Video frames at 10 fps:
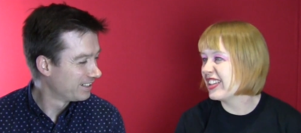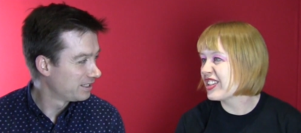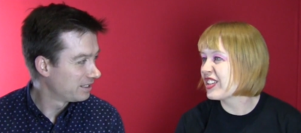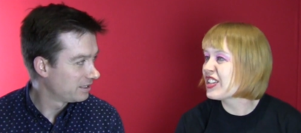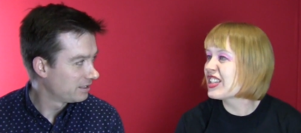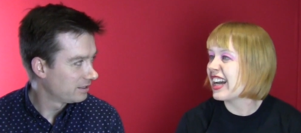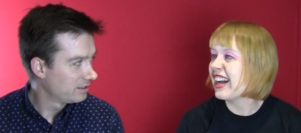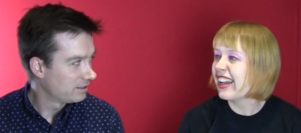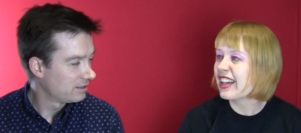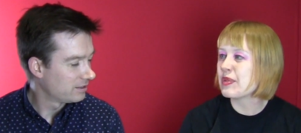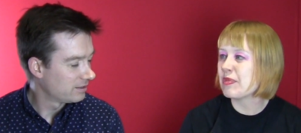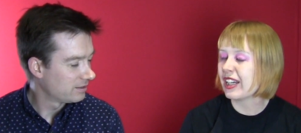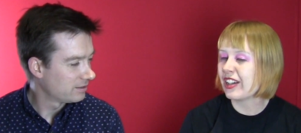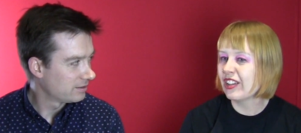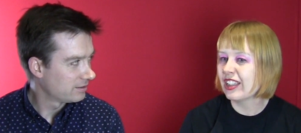Speaker 1: the discussions that I had with
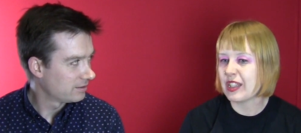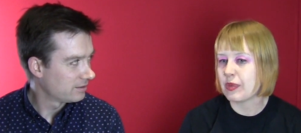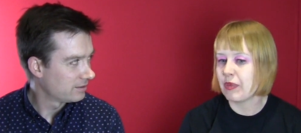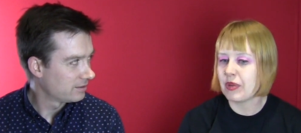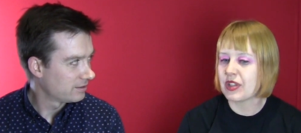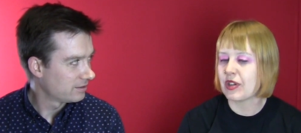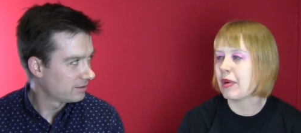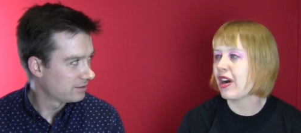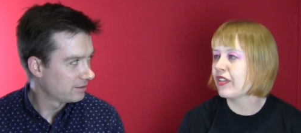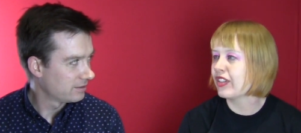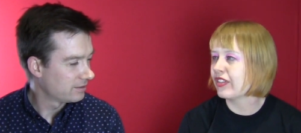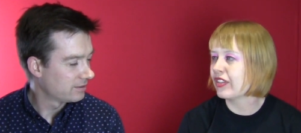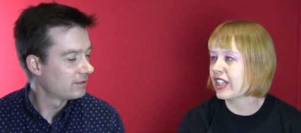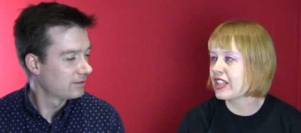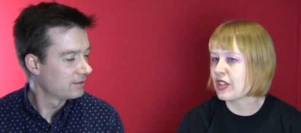my colleagues when we were talking about our
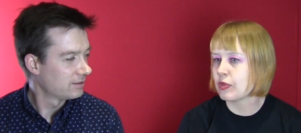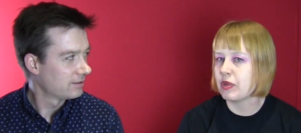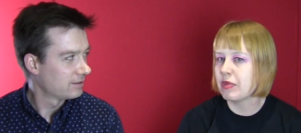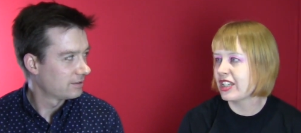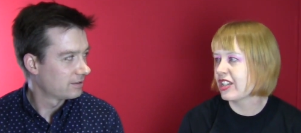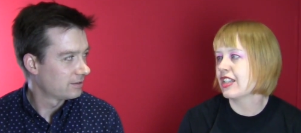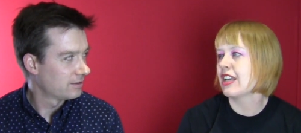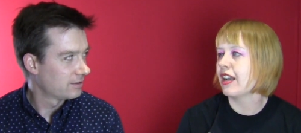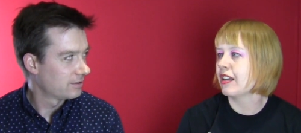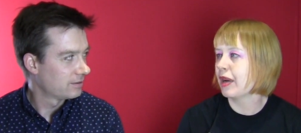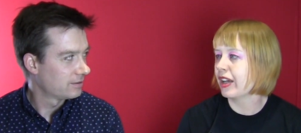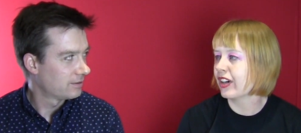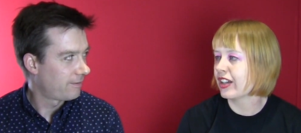favourite writers, we'd mentioned ten male